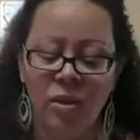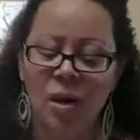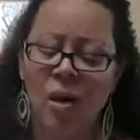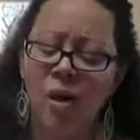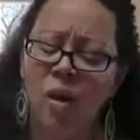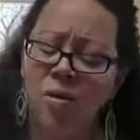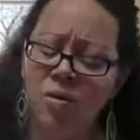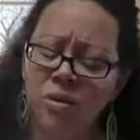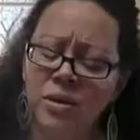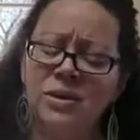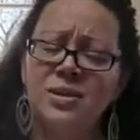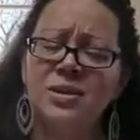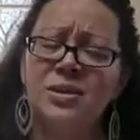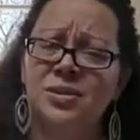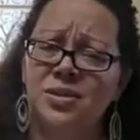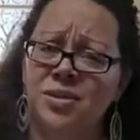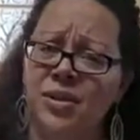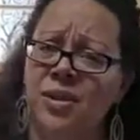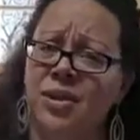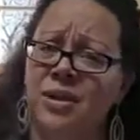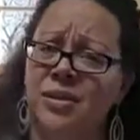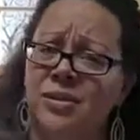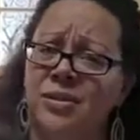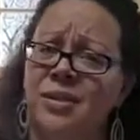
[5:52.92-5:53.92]
oh, this is
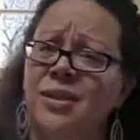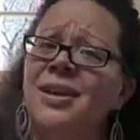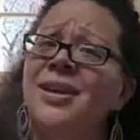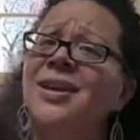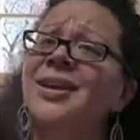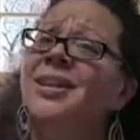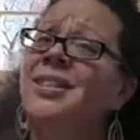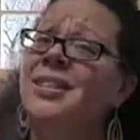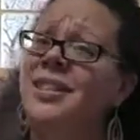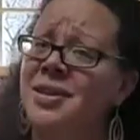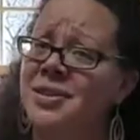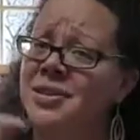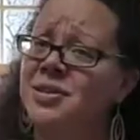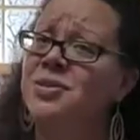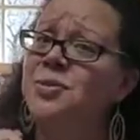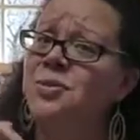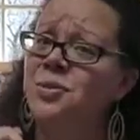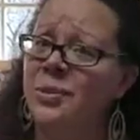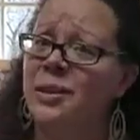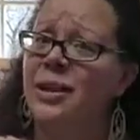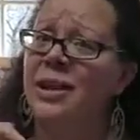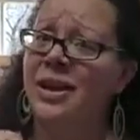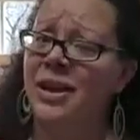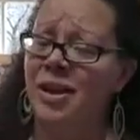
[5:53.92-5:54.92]
good. This is
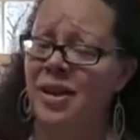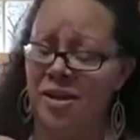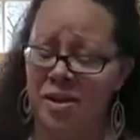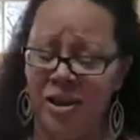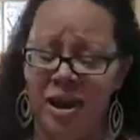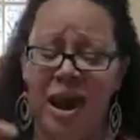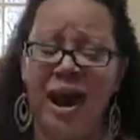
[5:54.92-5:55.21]
really good.